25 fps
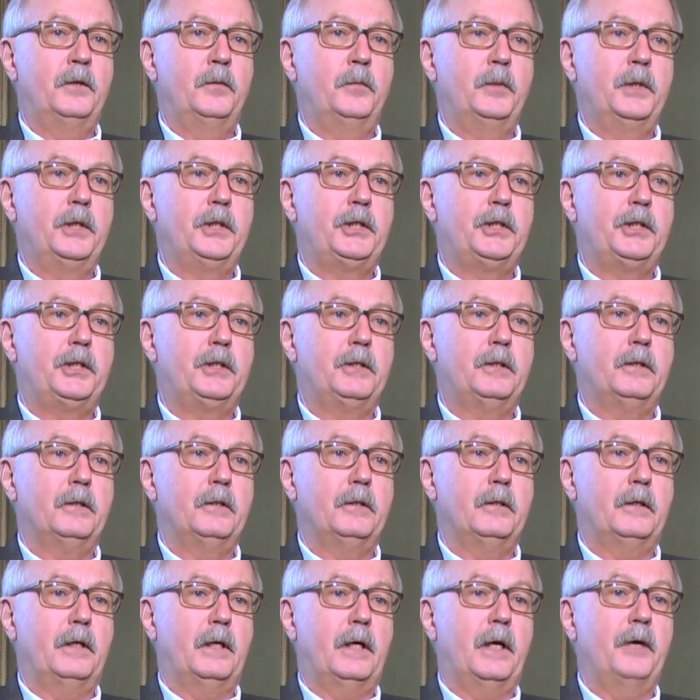which
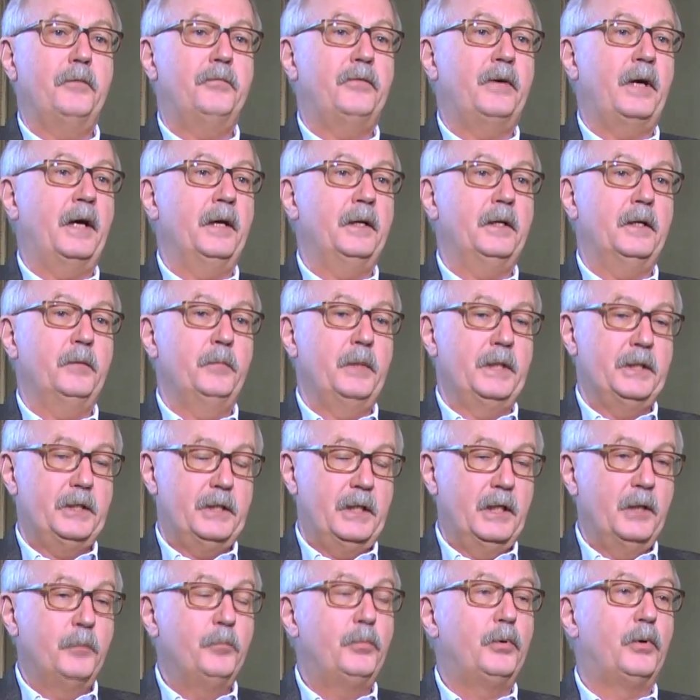I find
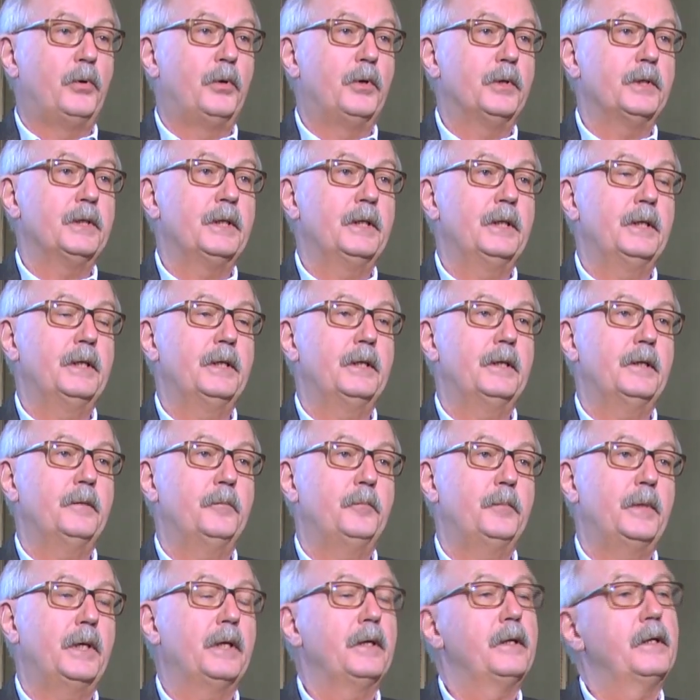immensely
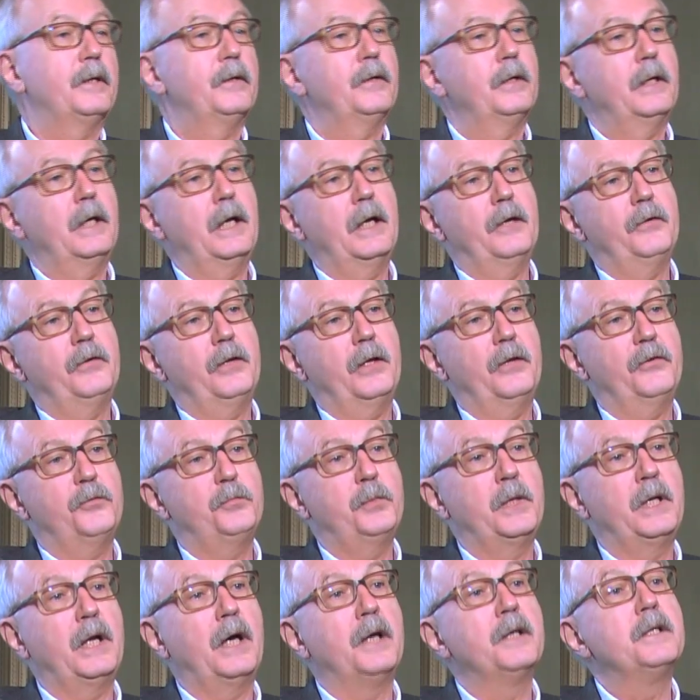important, but has
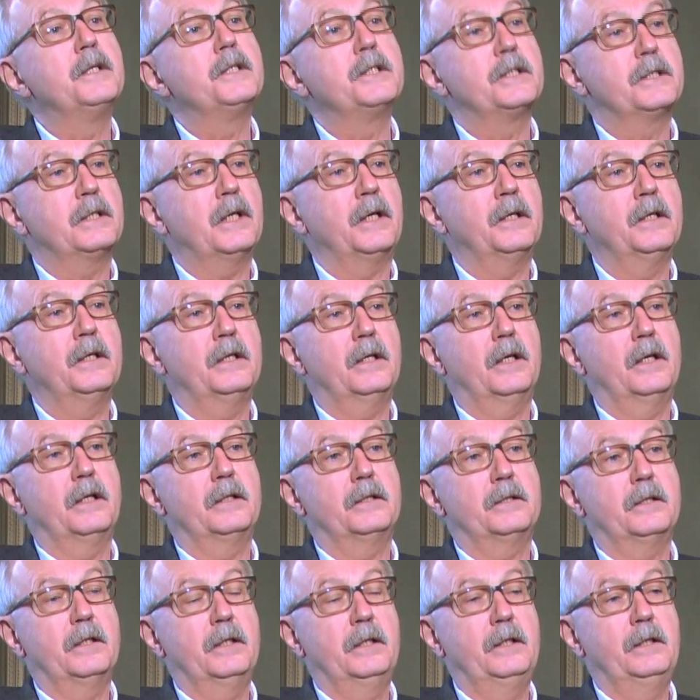been understudied
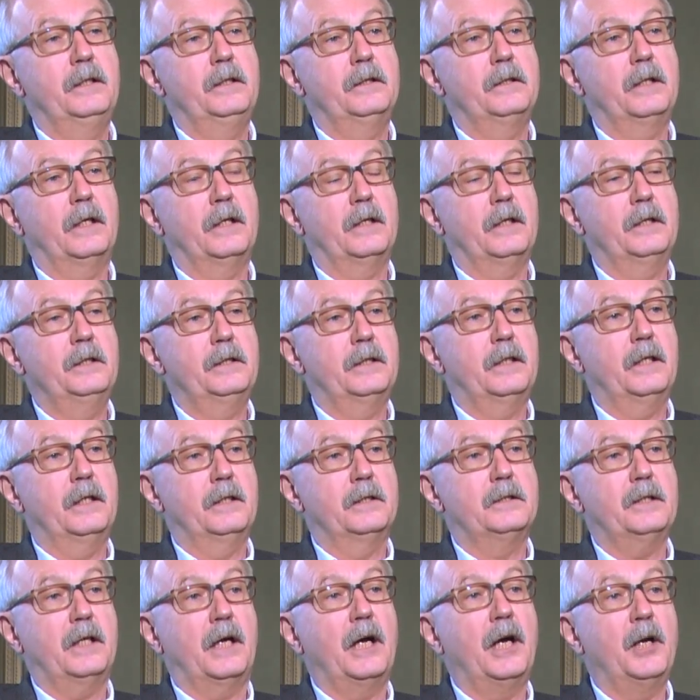at least
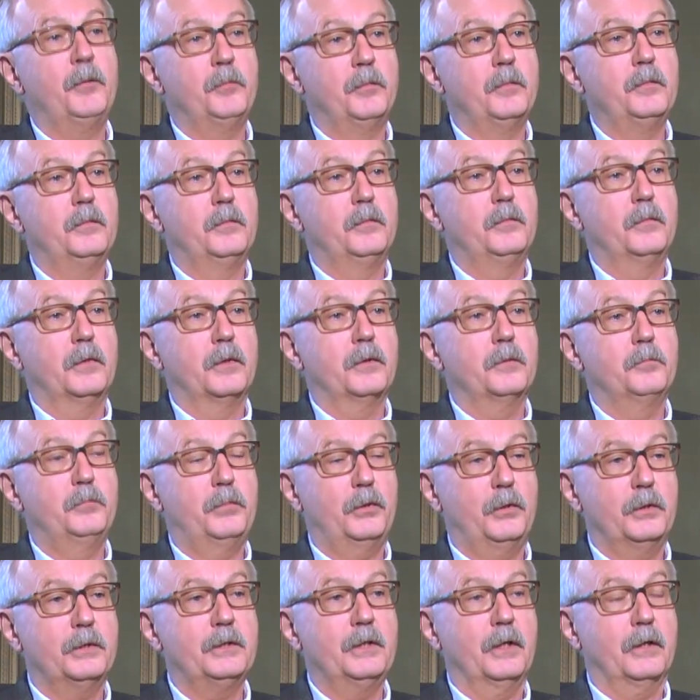as I'm
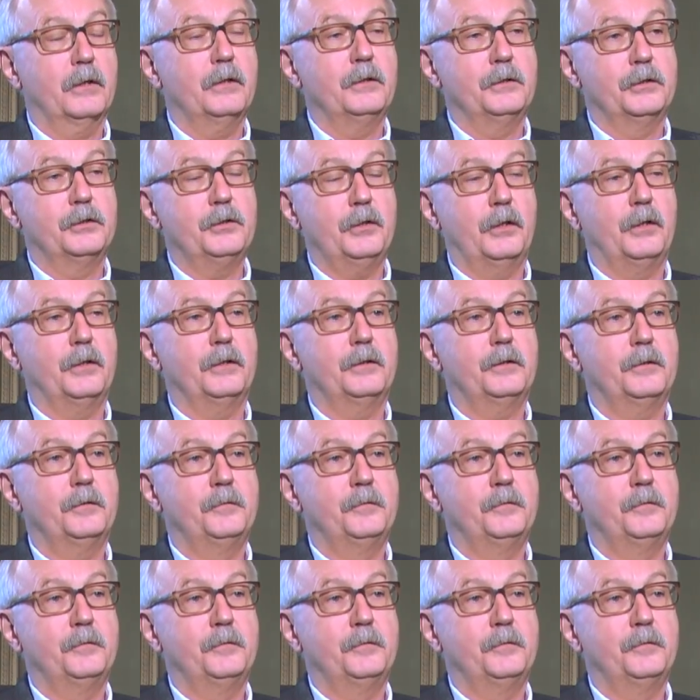personally concerned.